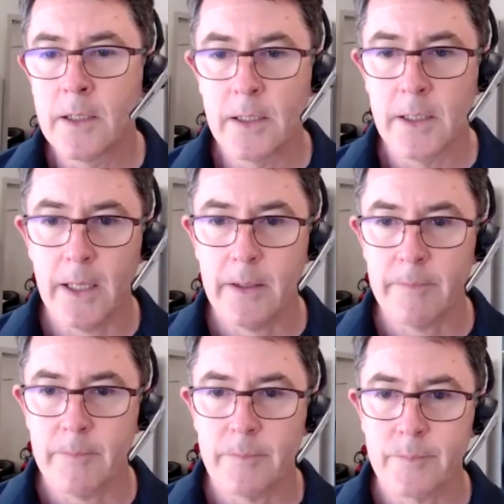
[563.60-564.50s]

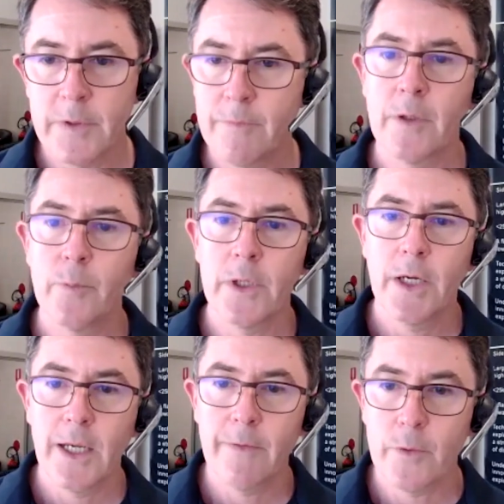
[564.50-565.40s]
Given that we
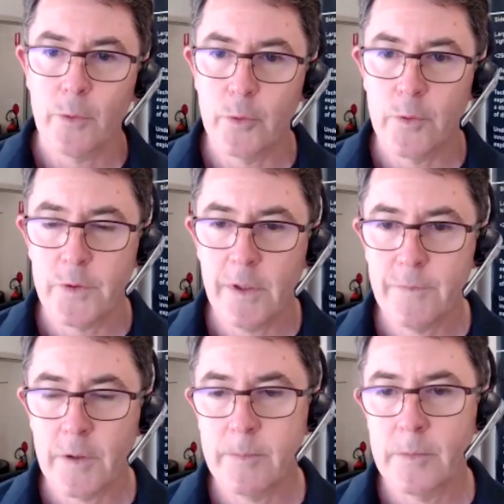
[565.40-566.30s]
don't have an ore reserve,
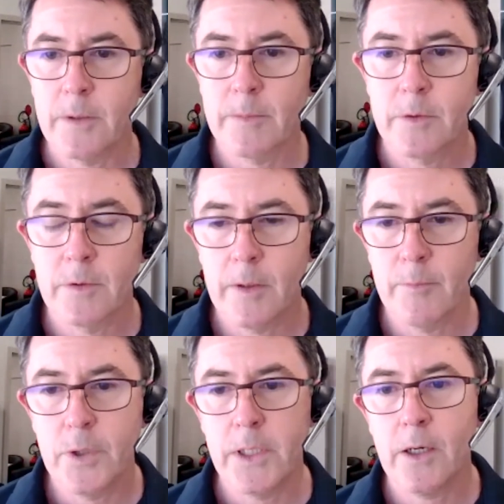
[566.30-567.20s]
I'm
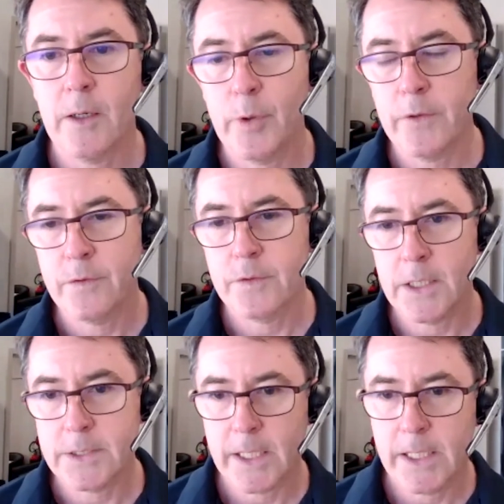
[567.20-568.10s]
really
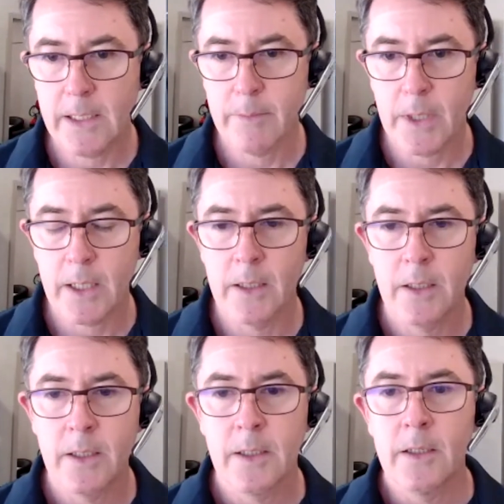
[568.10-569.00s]
hypothesising here, but
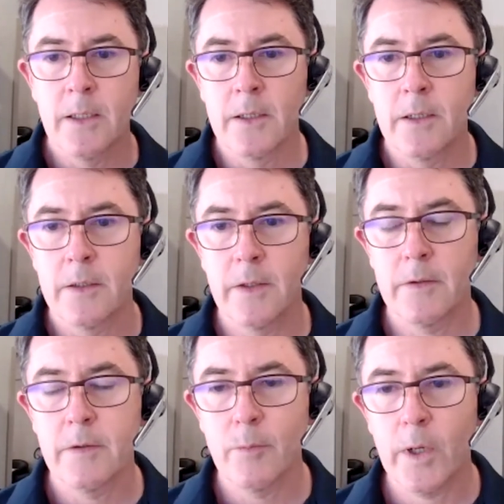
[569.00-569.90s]

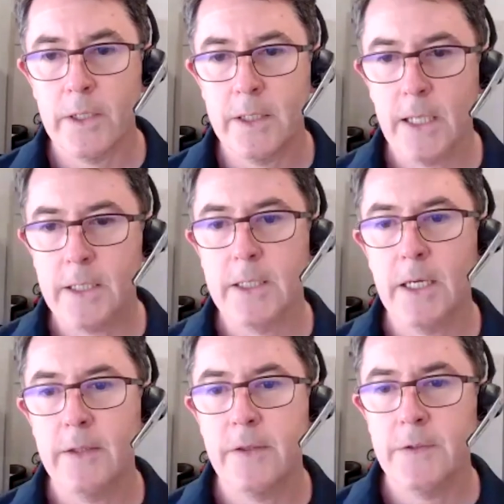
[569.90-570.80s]
one of the other
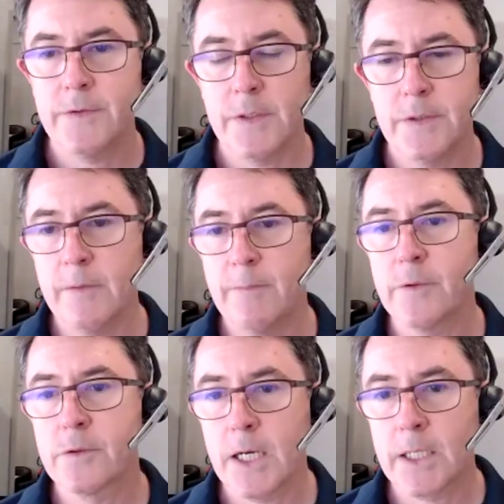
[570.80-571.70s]
key things is
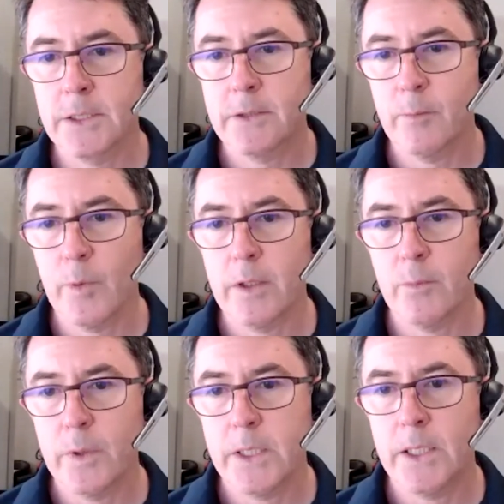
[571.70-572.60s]
infrastructure and whether
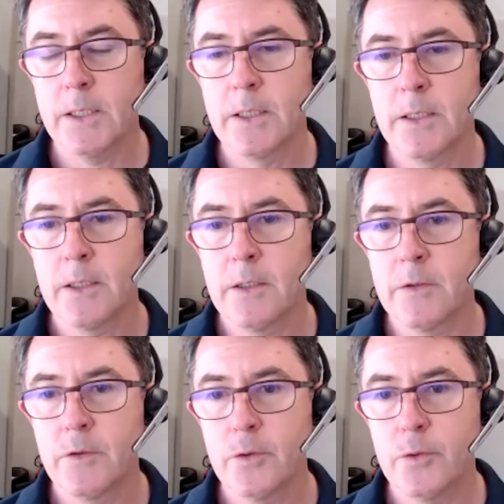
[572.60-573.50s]
we
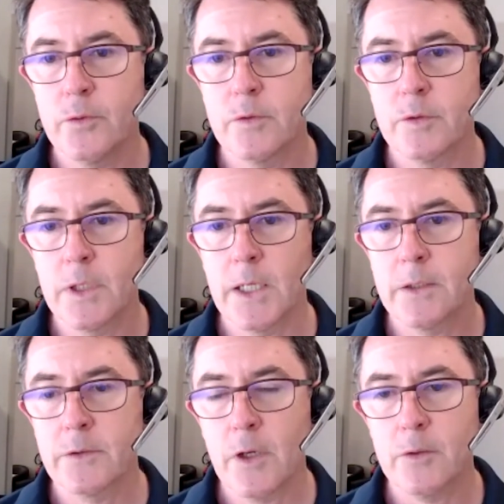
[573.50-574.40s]
do
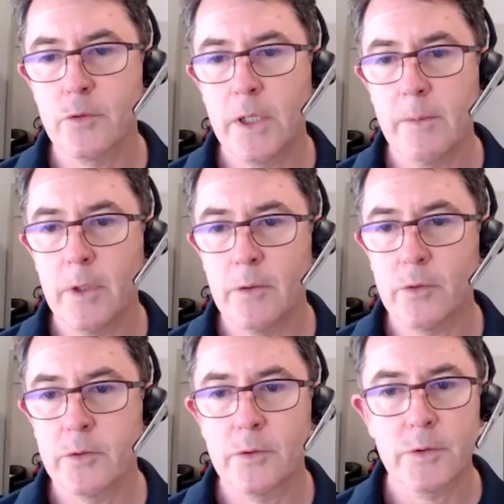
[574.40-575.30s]
toll treatment
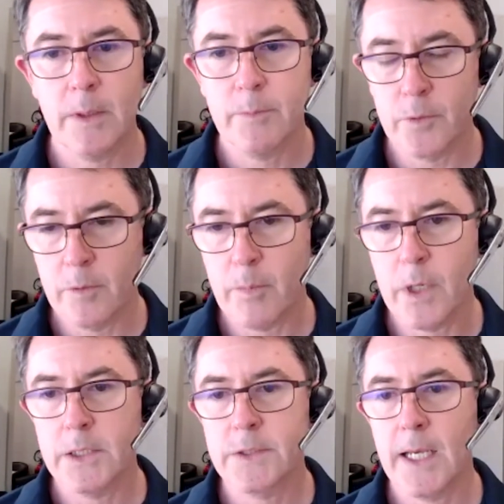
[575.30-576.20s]
or some sort of
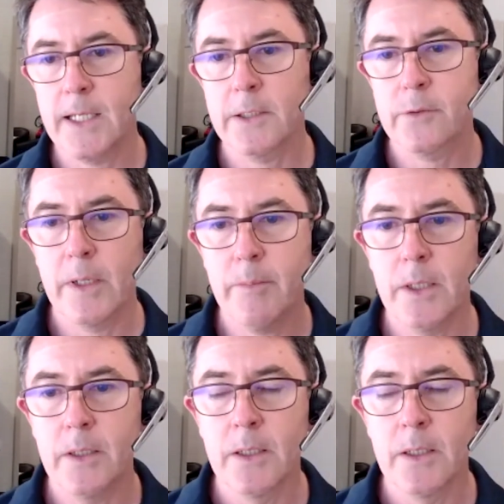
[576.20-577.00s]
mine sale agreement,